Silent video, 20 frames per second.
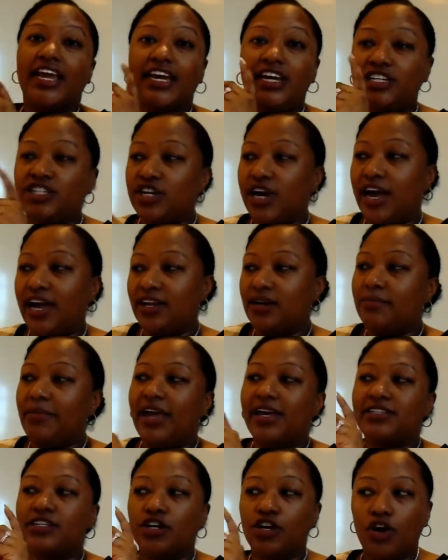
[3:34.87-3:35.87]
each item
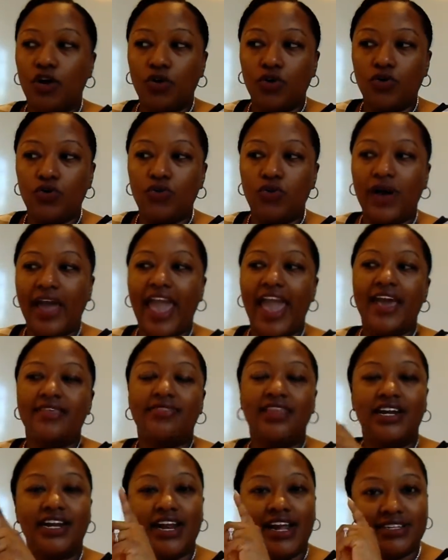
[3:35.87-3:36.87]
has a goal,
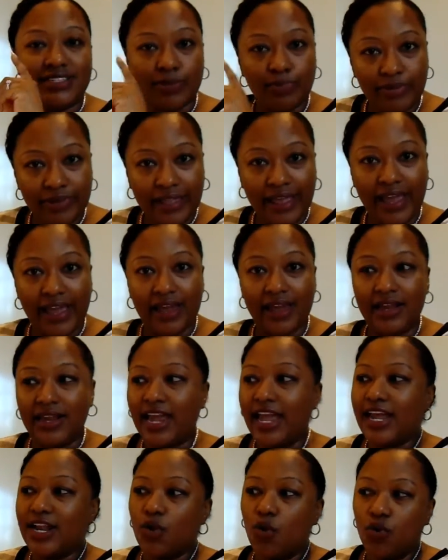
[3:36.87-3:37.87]
and then it has a
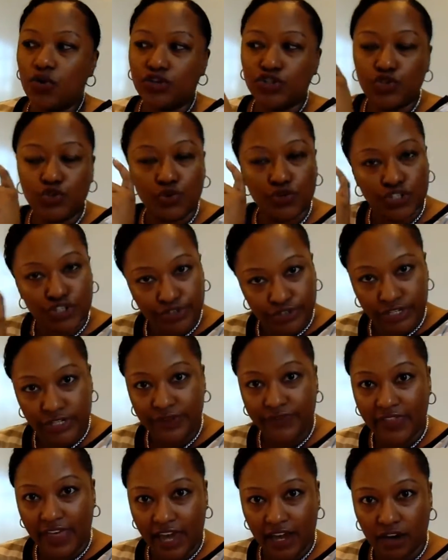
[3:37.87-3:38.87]
plan in order to
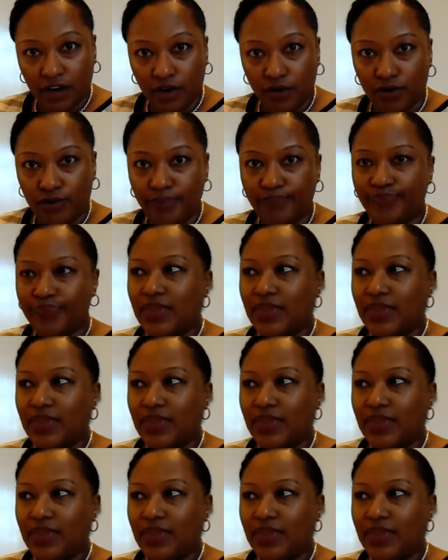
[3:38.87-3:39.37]
achieve that goal.